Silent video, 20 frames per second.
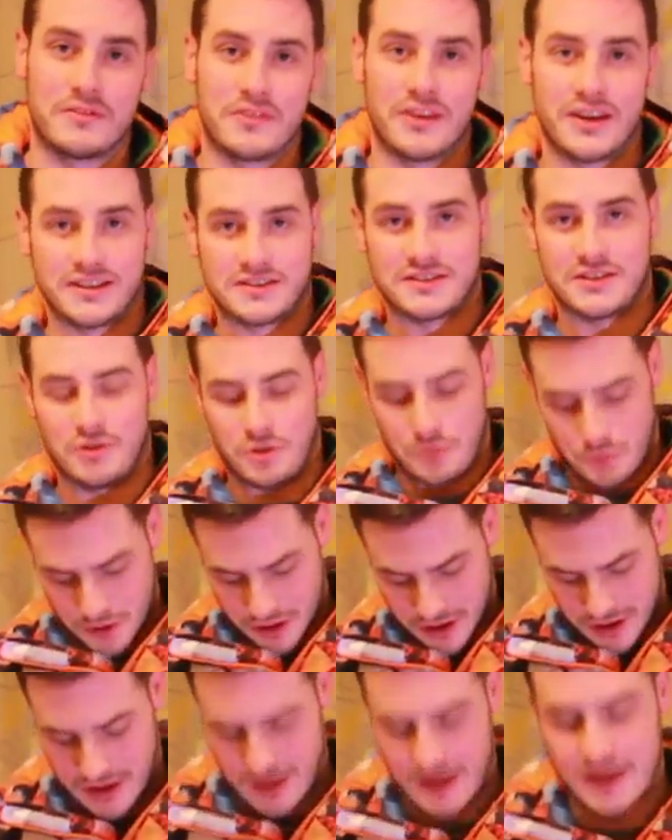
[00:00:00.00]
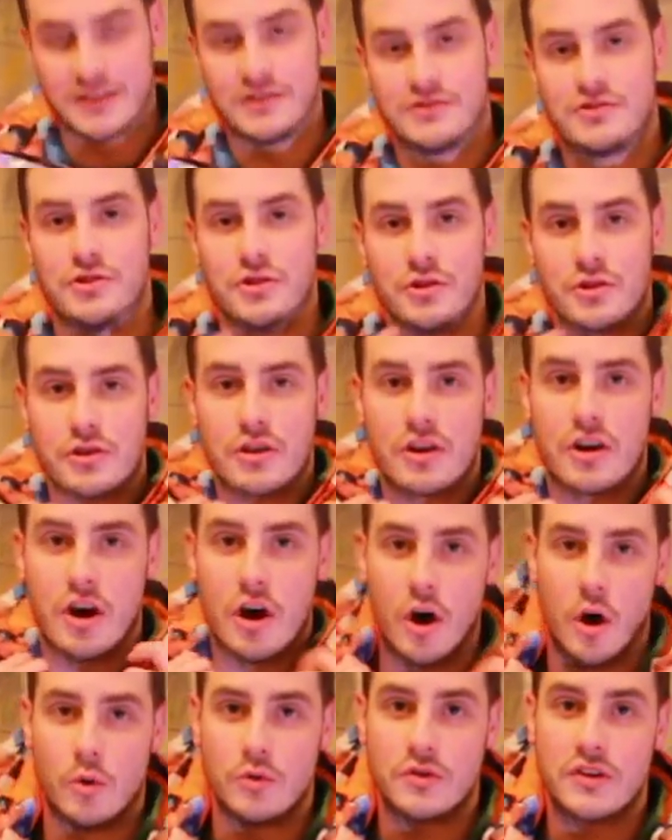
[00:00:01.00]
things that you bring is your
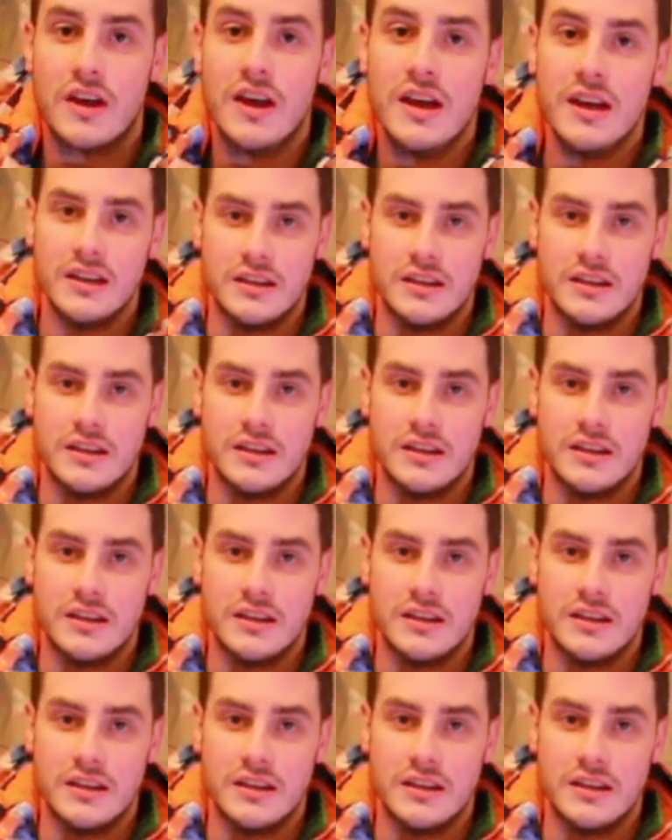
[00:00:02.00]
coat.